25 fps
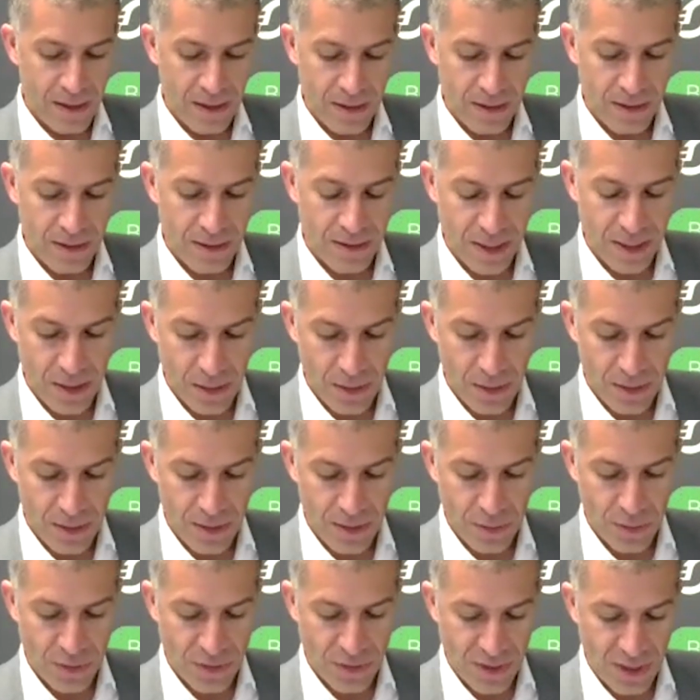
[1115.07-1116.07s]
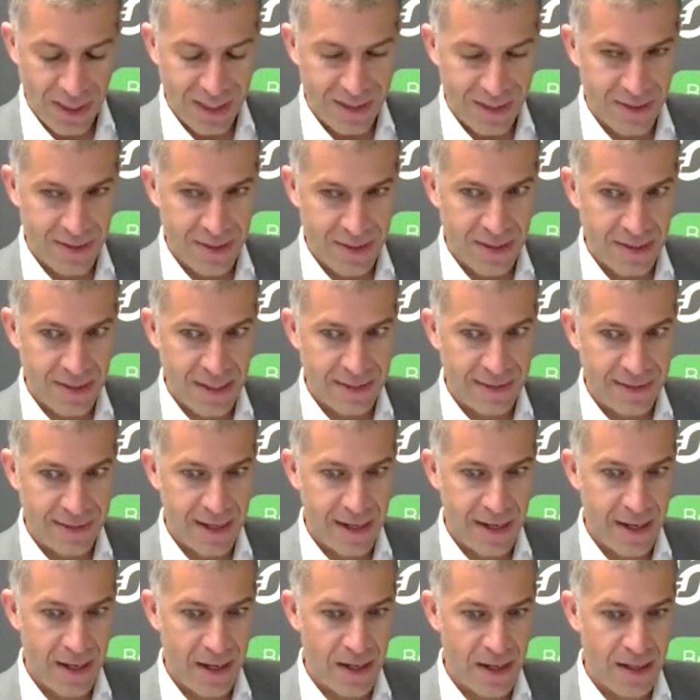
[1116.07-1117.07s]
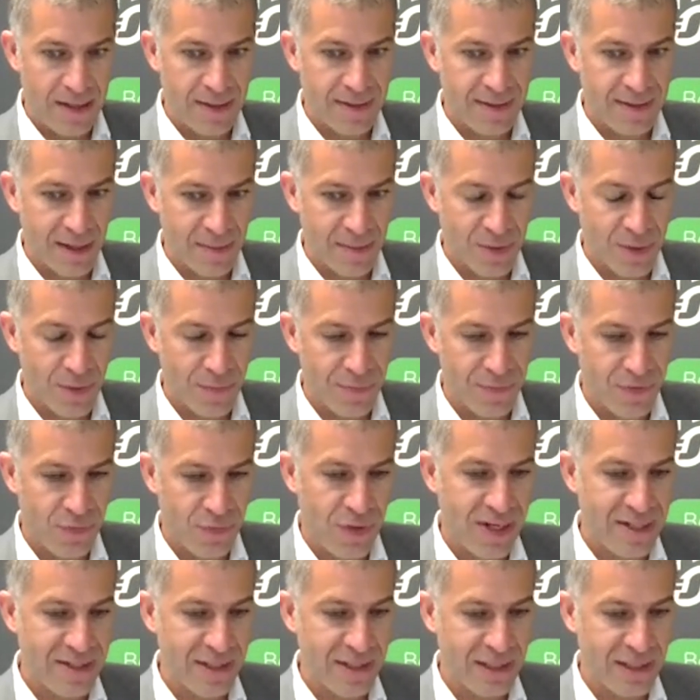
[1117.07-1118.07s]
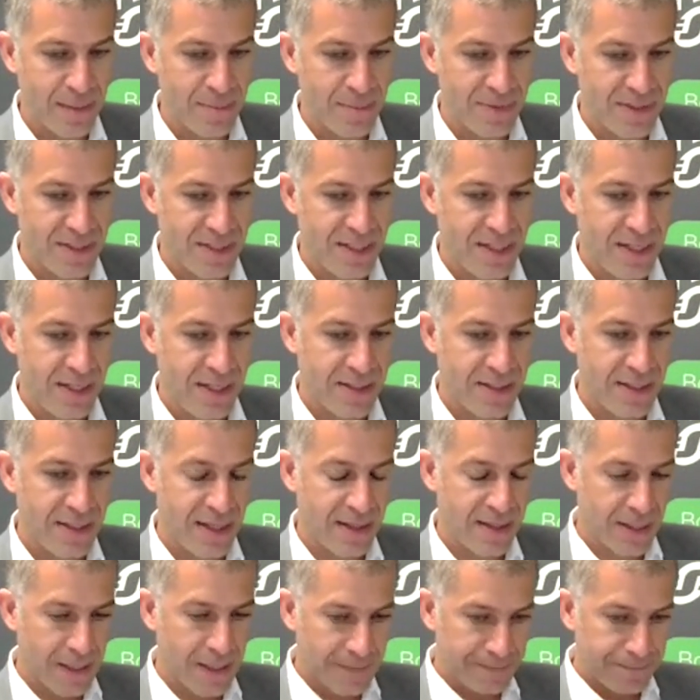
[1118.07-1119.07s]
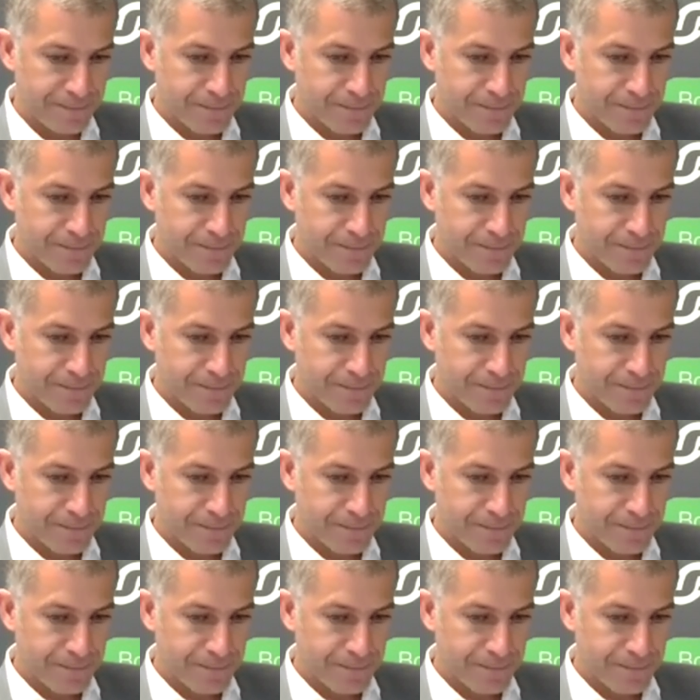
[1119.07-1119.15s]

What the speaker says: The second thing in terms of trend that I'm seeing, is that